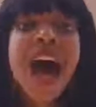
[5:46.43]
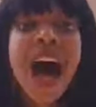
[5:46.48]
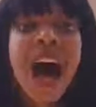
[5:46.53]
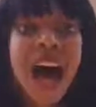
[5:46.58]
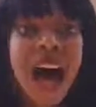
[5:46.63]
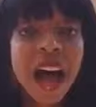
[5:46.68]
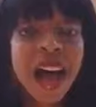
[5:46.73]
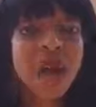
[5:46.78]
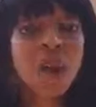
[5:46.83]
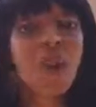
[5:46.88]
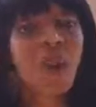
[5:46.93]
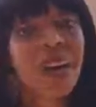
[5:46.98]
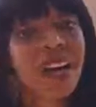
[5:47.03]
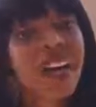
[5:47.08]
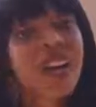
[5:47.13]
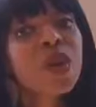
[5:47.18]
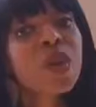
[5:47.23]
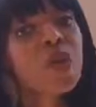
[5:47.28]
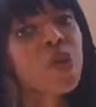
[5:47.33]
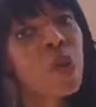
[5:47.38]
I work
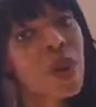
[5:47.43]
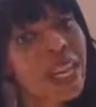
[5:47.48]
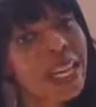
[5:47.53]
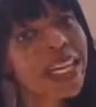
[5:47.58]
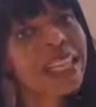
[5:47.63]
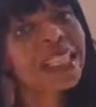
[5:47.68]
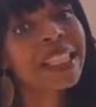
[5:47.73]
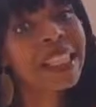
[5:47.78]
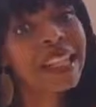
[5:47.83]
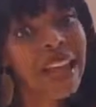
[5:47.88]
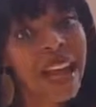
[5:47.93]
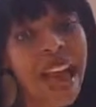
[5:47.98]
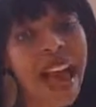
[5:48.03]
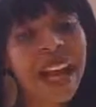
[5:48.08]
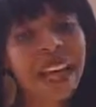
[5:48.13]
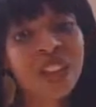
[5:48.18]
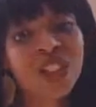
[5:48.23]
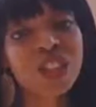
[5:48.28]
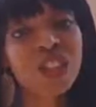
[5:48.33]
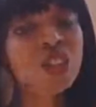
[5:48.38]
at weekly
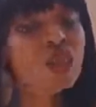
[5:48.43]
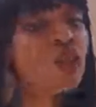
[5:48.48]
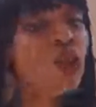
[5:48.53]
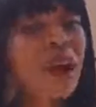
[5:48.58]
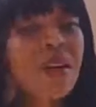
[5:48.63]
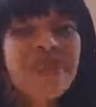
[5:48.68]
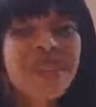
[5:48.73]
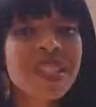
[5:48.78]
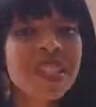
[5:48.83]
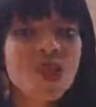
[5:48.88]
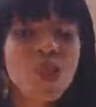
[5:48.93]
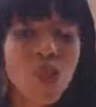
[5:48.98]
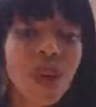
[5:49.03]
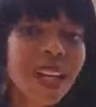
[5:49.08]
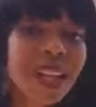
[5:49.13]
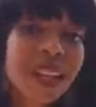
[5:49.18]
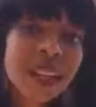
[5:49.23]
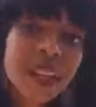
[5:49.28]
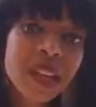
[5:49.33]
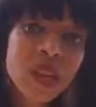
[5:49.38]
action. So you have these
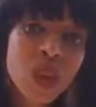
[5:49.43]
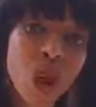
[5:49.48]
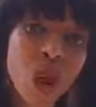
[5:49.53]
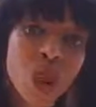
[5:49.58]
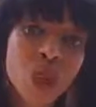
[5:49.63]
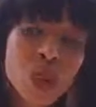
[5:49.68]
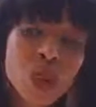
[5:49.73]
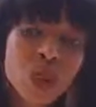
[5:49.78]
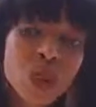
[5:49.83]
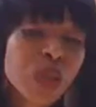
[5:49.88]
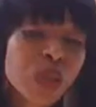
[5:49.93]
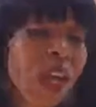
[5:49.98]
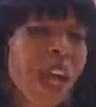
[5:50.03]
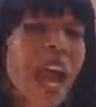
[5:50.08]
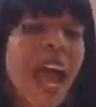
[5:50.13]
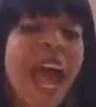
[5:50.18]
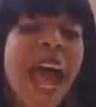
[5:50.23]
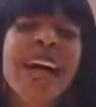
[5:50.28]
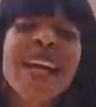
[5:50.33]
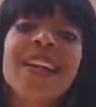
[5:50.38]
weekly goals
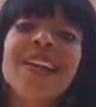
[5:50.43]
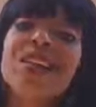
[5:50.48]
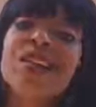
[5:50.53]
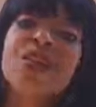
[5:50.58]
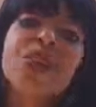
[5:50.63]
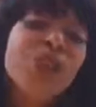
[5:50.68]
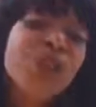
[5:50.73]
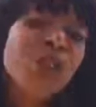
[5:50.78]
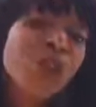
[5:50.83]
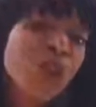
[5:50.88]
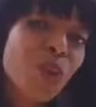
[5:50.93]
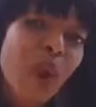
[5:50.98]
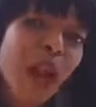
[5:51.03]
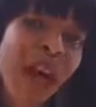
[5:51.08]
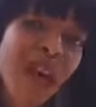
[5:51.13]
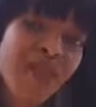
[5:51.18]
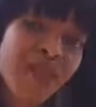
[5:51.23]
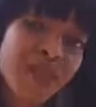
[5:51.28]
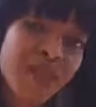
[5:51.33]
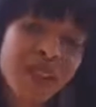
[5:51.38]
and you
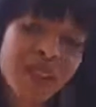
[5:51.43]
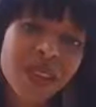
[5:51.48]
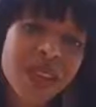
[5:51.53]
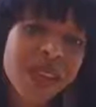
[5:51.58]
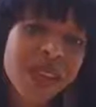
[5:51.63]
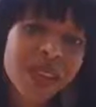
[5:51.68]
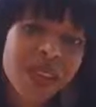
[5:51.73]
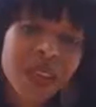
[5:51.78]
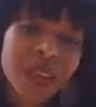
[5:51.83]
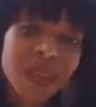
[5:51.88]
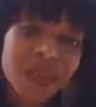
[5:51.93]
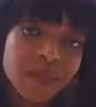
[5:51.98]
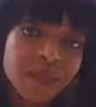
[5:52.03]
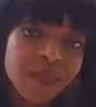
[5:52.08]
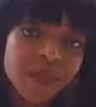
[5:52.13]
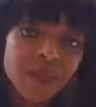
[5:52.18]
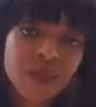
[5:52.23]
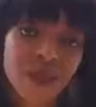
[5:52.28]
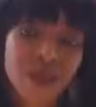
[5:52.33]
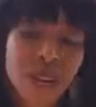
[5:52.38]
have the
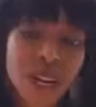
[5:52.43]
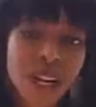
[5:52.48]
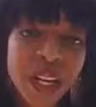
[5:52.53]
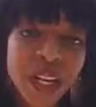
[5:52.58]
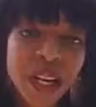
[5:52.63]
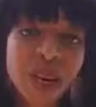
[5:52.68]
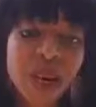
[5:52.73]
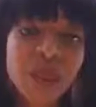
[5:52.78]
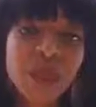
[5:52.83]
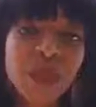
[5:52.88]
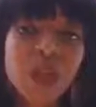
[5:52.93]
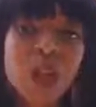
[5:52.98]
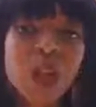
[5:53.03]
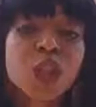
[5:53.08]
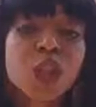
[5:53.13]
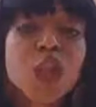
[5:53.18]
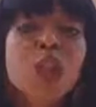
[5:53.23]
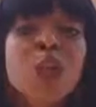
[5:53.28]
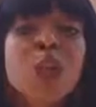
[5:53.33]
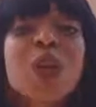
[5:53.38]
freedom
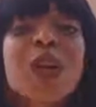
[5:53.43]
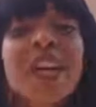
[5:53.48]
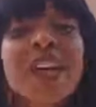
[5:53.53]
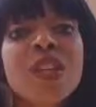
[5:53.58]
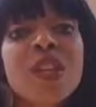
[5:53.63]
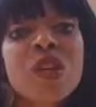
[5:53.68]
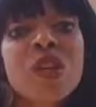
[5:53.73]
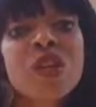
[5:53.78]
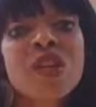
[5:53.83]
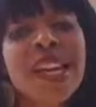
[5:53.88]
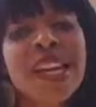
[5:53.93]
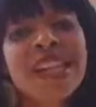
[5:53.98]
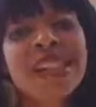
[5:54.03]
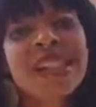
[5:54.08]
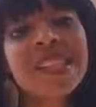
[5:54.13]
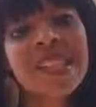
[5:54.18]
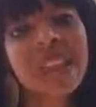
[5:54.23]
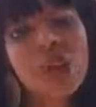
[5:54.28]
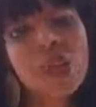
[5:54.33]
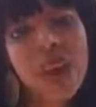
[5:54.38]
to look at your days
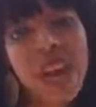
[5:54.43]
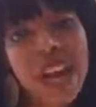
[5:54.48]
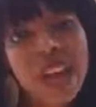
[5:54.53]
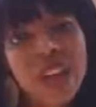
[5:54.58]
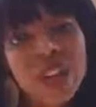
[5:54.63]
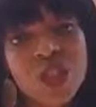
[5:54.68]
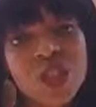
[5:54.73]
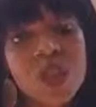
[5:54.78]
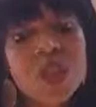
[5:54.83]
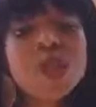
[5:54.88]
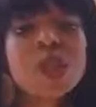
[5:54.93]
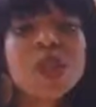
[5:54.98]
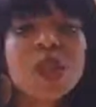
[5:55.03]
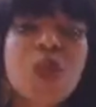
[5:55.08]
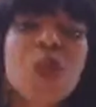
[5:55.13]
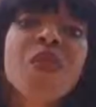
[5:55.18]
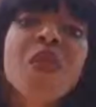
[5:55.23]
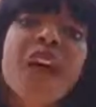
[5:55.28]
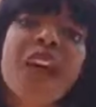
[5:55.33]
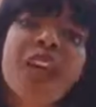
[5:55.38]
and arrange them
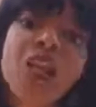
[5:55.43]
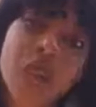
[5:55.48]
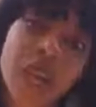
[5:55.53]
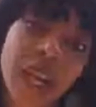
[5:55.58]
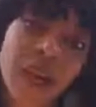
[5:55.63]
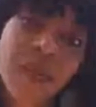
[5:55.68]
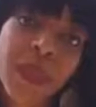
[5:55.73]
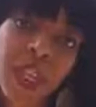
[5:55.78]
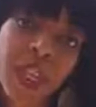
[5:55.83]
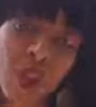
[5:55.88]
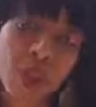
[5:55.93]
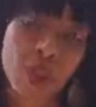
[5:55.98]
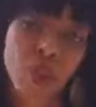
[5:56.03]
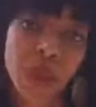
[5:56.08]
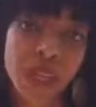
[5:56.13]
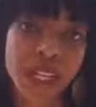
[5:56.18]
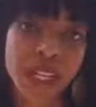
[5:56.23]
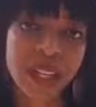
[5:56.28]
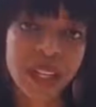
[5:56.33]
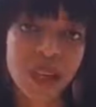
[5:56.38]
so that you can meet your
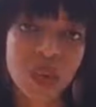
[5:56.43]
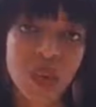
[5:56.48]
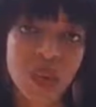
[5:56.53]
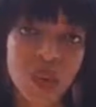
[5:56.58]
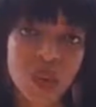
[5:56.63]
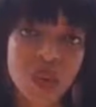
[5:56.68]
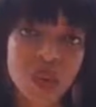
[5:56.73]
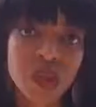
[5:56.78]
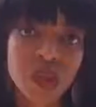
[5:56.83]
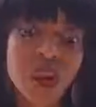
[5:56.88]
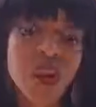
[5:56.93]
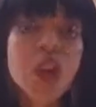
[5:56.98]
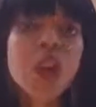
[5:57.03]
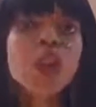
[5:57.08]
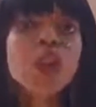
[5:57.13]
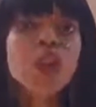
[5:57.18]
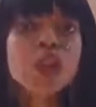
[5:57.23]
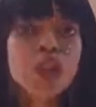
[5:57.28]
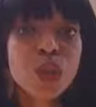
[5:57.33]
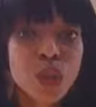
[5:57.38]
weekly goals.
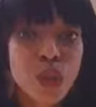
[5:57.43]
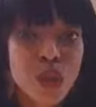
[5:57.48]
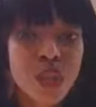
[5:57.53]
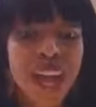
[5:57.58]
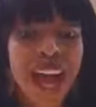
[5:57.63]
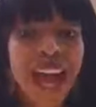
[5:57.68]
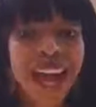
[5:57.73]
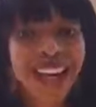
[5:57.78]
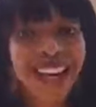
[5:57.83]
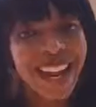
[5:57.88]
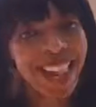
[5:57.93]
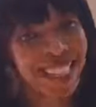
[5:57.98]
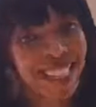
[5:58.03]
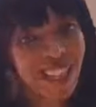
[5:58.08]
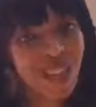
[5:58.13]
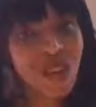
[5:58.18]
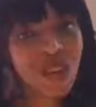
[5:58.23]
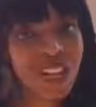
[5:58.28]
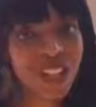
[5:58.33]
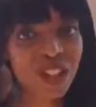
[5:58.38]
Do that, and
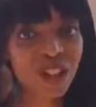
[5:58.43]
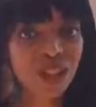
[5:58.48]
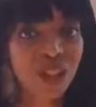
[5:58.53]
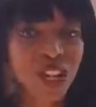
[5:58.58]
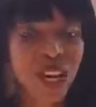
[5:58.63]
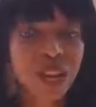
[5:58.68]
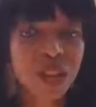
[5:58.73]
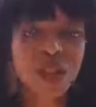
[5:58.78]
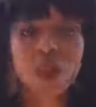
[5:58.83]
then you get to check.